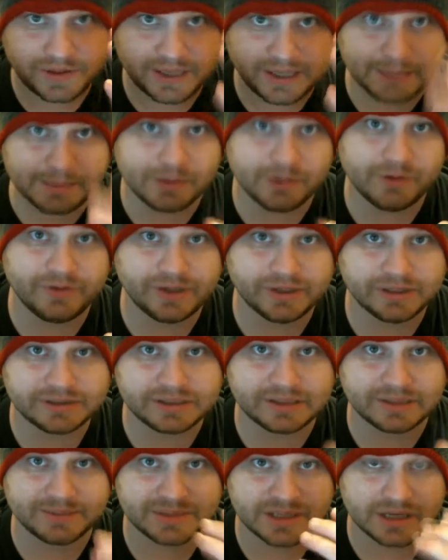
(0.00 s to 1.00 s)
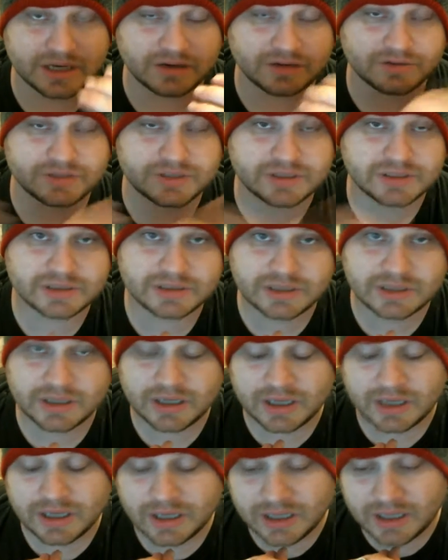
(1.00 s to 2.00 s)
movies themselves?
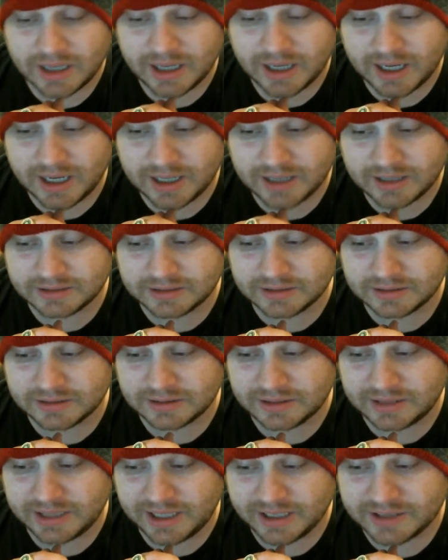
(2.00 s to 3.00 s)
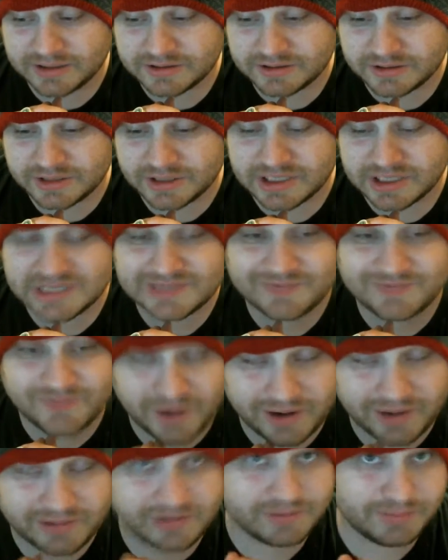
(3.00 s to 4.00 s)
And the answer is
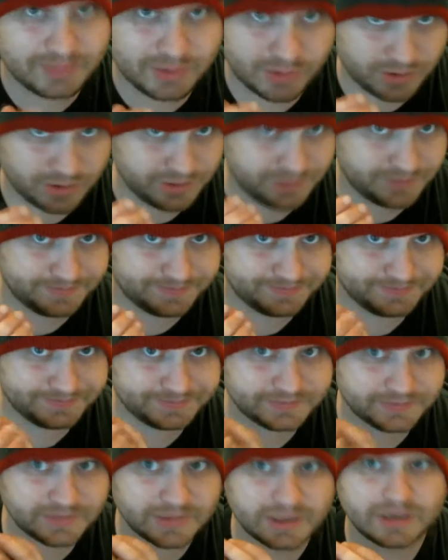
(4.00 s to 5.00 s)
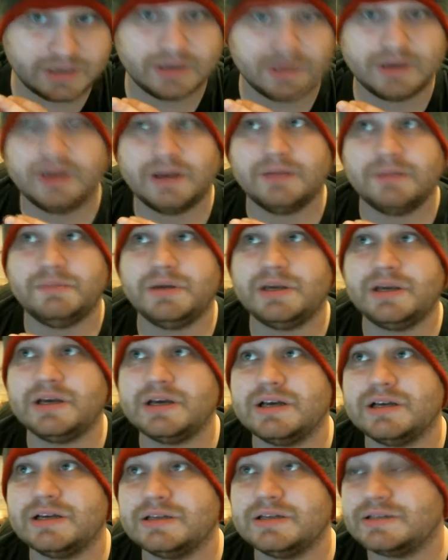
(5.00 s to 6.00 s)
very important.
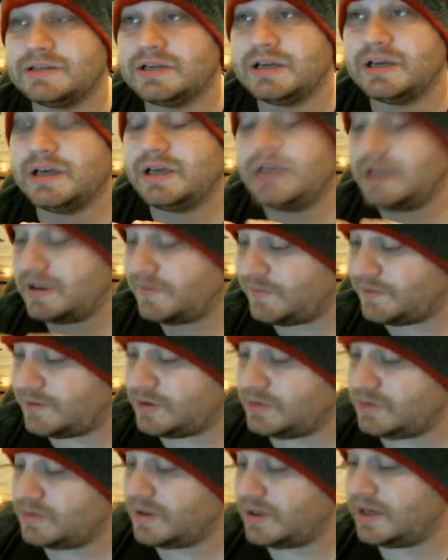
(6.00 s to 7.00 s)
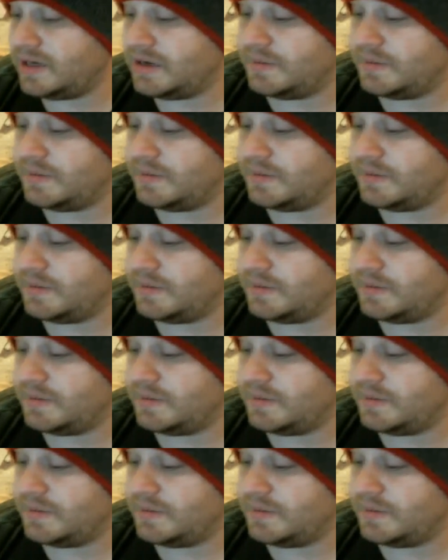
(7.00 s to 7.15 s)
Because if you end up